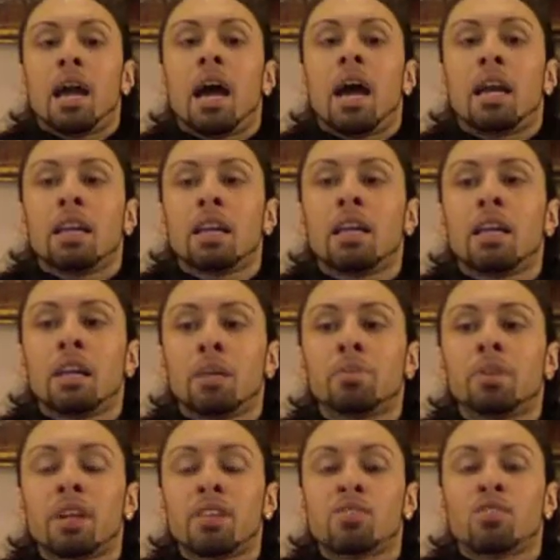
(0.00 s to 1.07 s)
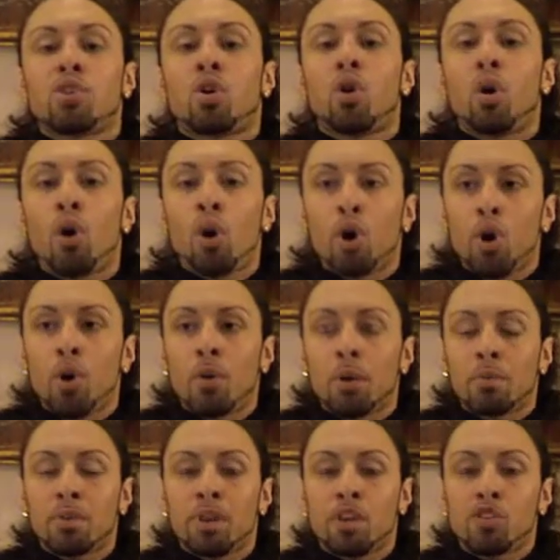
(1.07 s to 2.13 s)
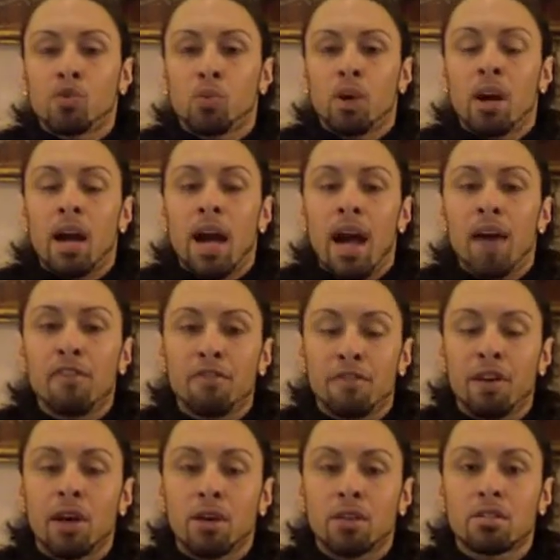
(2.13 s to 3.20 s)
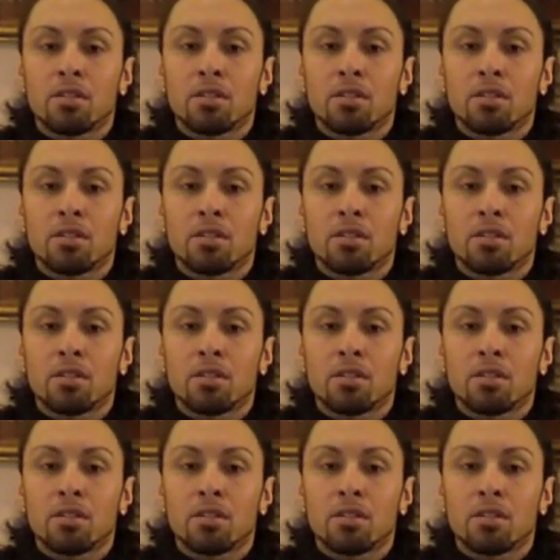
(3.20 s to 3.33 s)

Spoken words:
I needed a place to call home, and a place where I felt